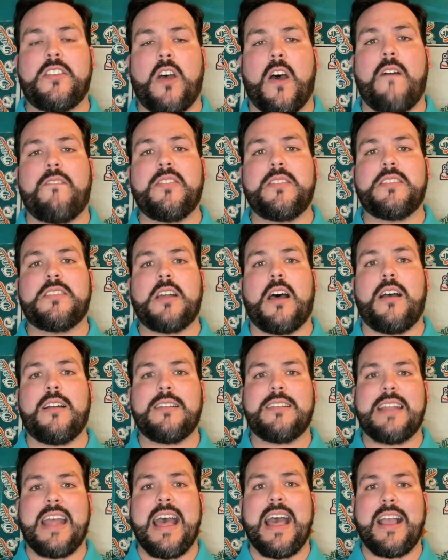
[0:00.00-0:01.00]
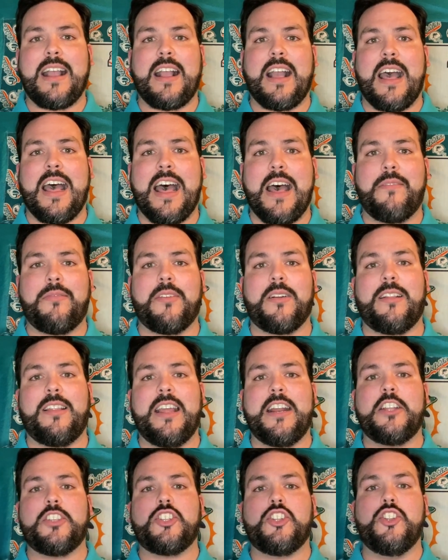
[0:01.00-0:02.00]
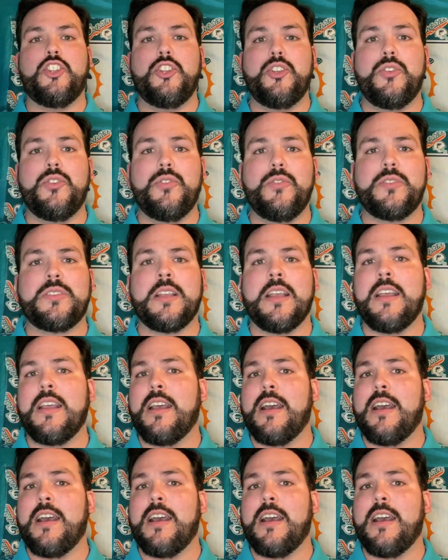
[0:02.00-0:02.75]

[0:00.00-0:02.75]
dolphinstalk.com, for the latest news,